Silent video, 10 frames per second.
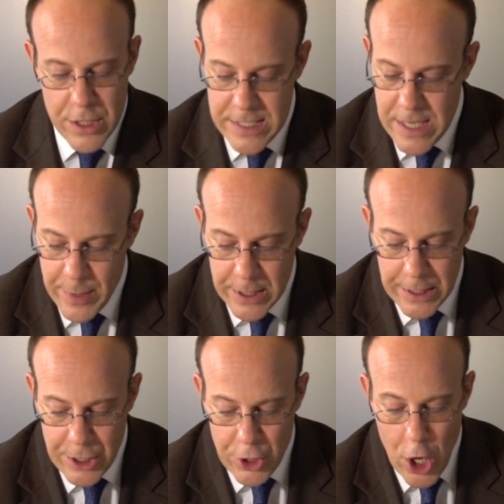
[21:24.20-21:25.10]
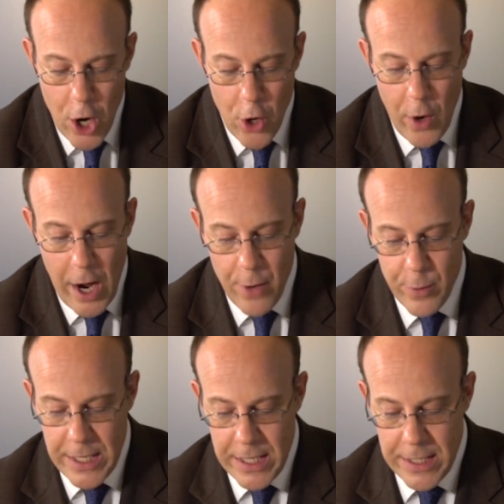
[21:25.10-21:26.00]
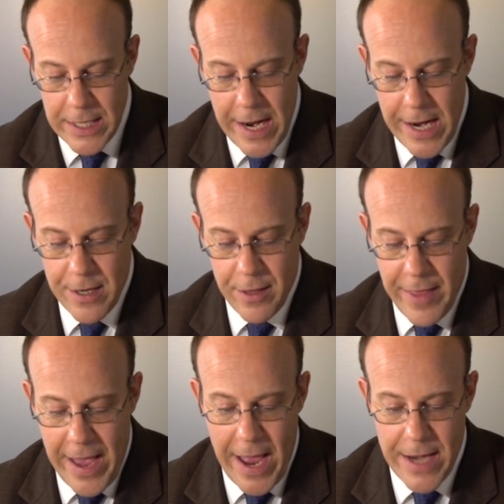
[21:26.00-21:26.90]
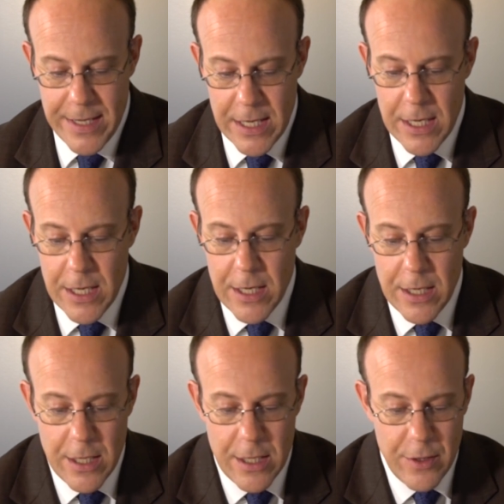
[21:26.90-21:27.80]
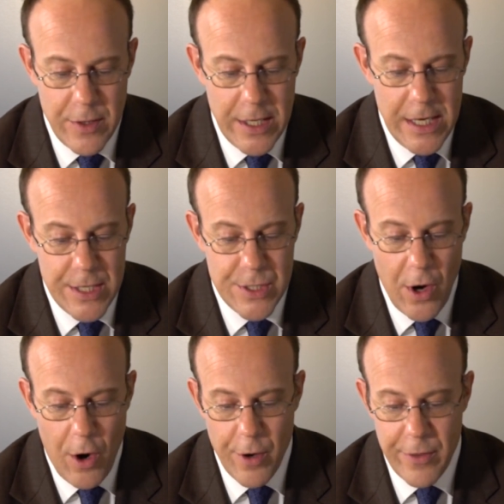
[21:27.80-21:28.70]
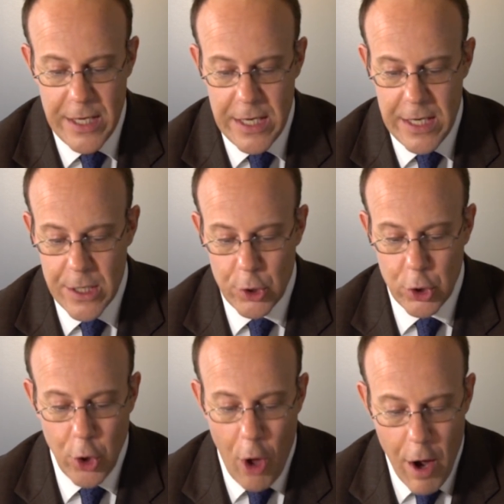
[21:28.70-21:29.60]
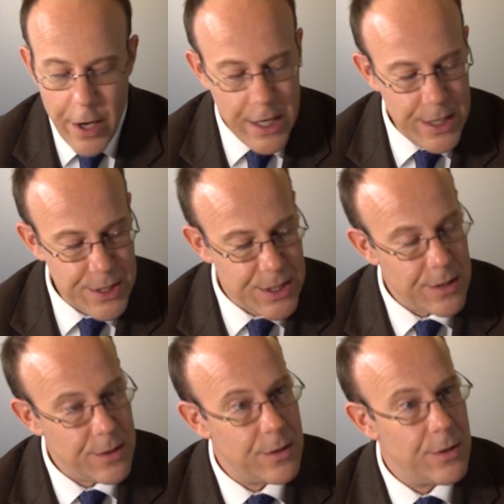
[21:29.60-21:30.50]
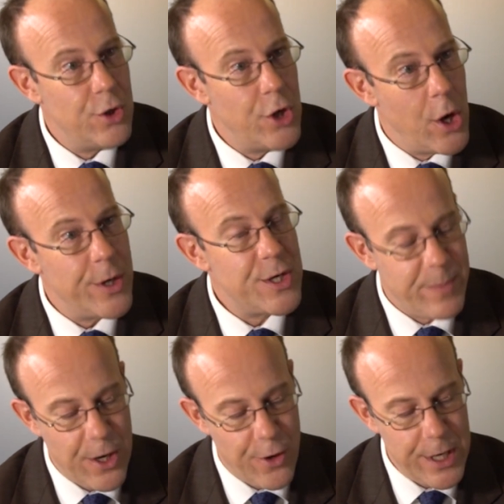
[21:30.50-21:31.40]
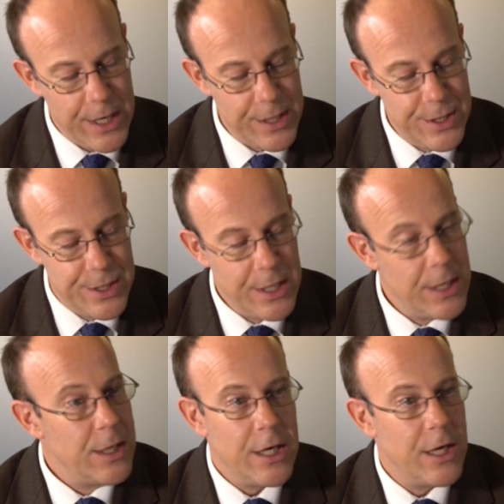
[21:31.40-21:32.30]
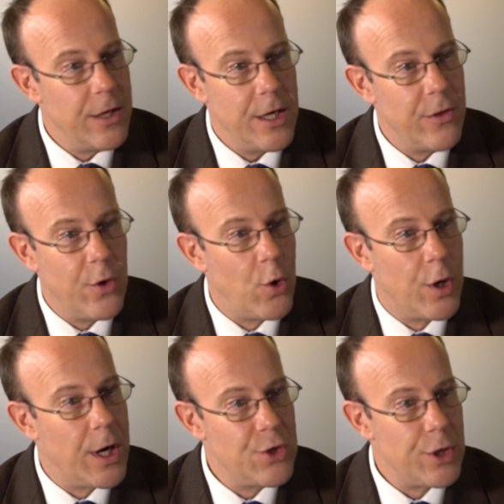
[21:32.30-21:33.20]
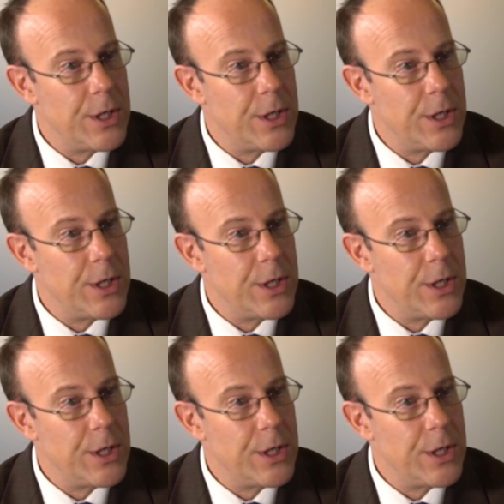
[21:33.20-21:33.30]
Typically, no. I would indicate that these are the longest notice periods in the whole country.